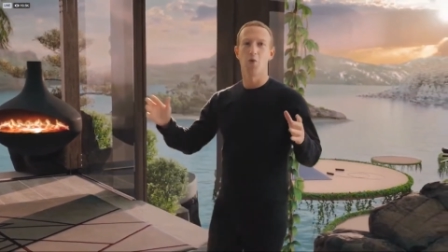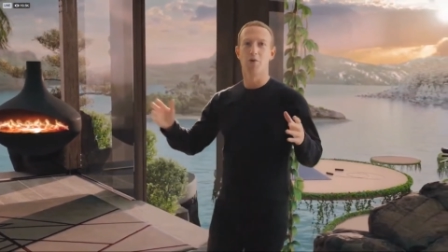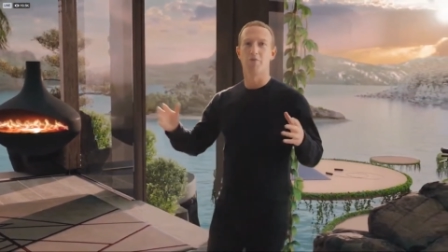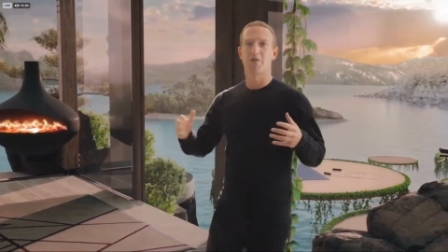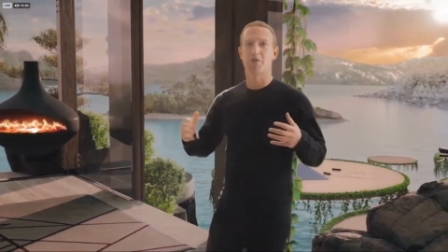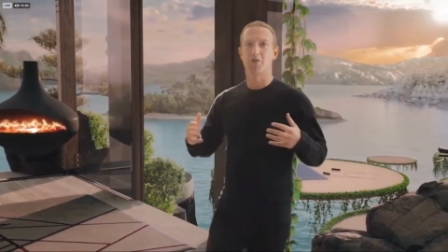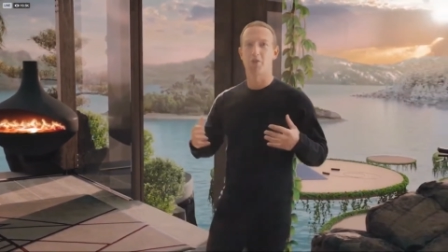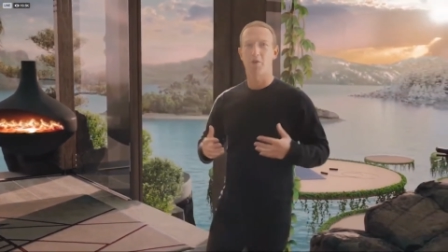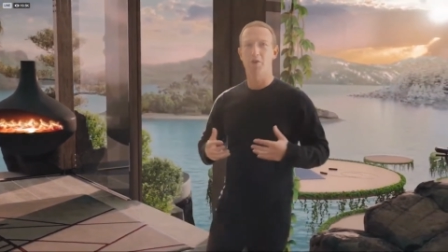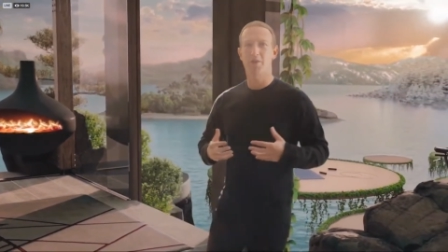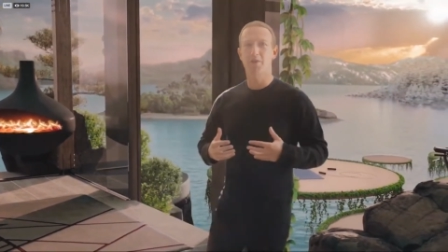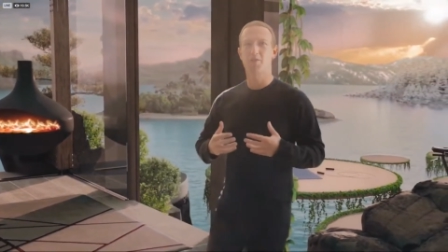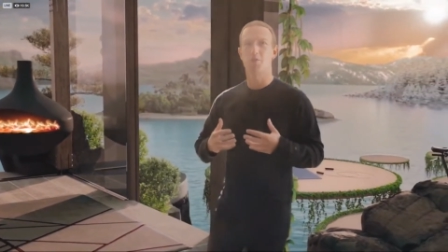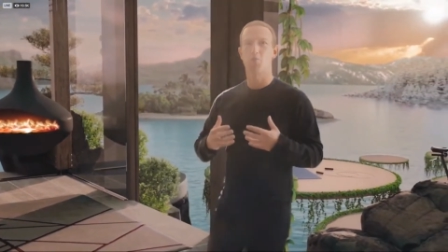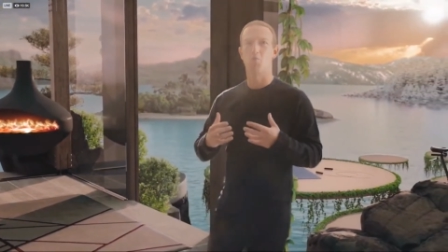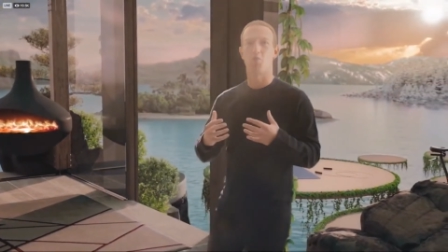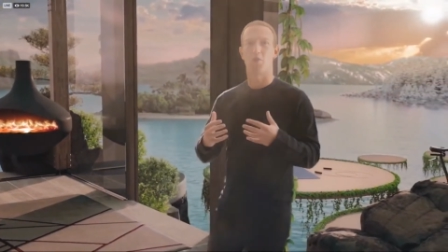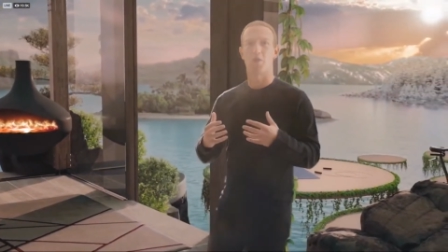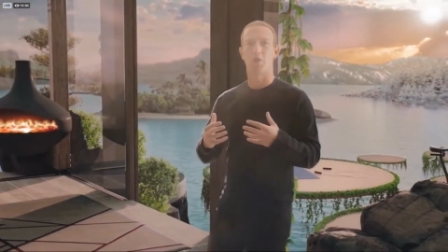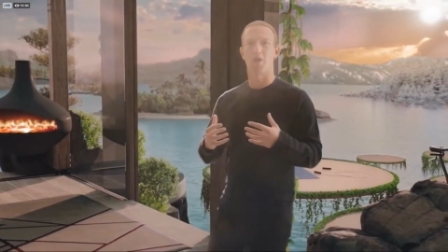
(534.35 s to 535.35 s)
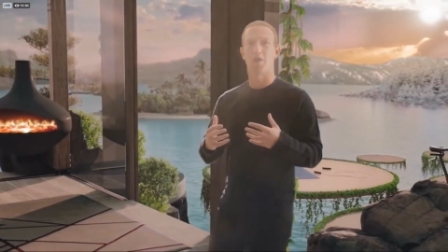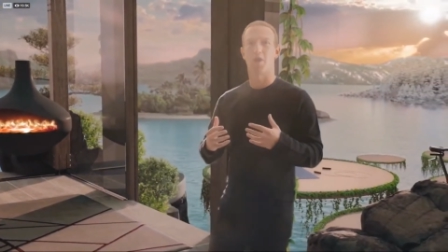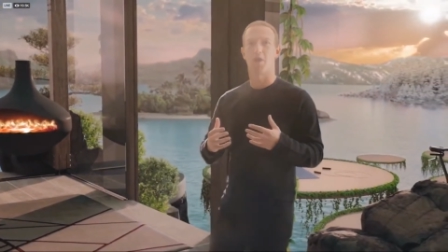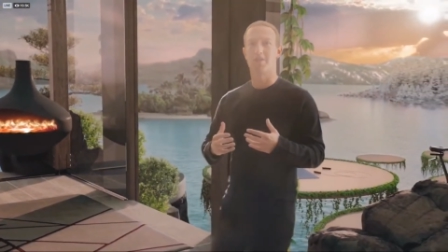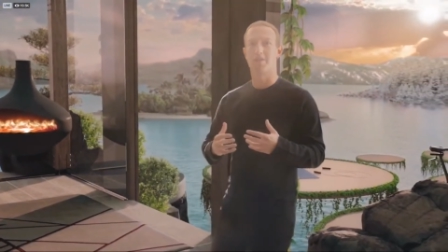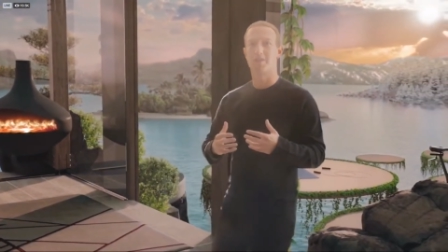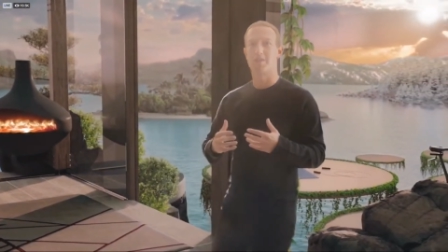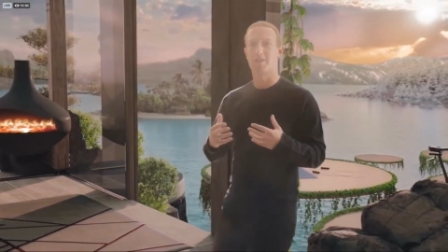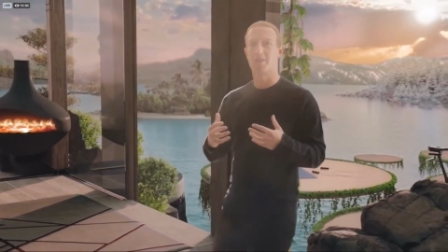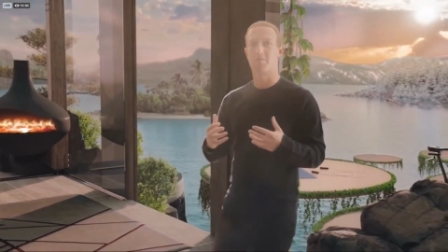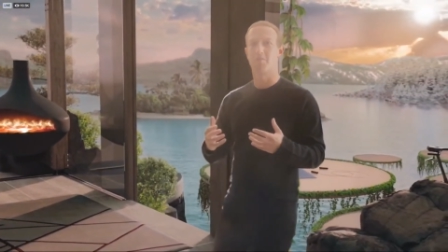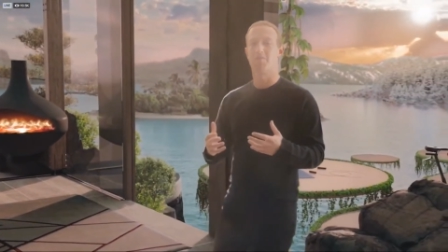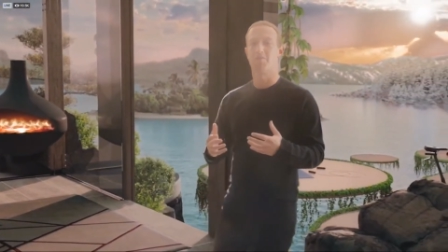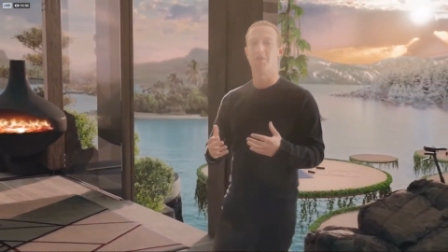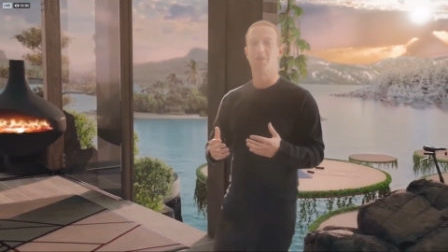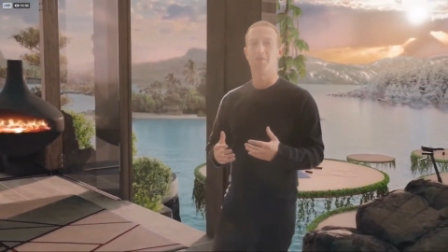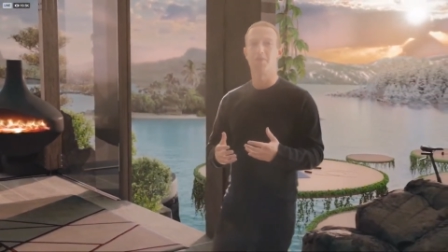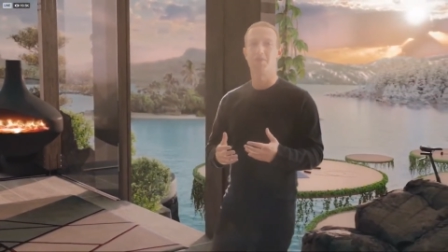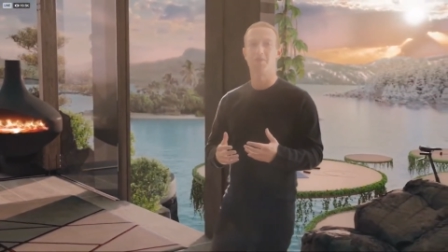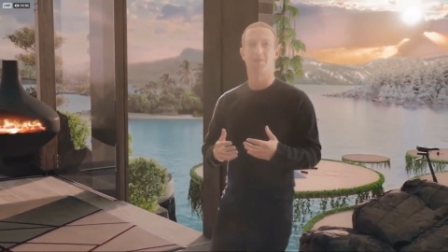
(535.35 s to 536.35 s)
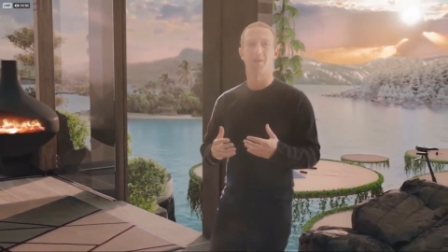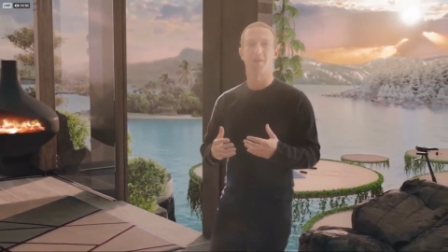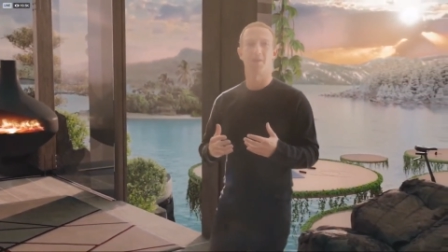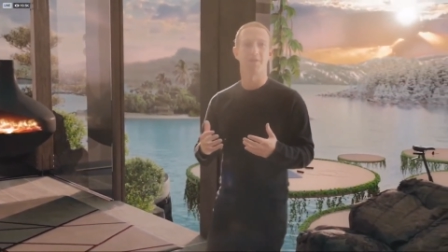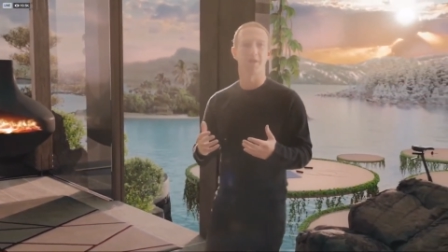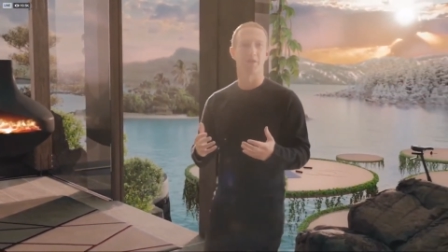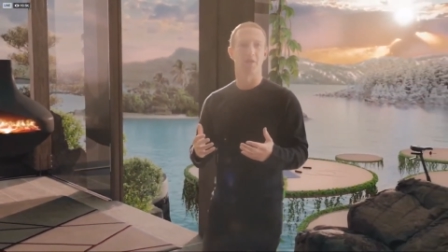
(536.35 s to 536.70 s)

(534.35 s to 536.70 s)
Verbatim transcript: we're starting to work on some of these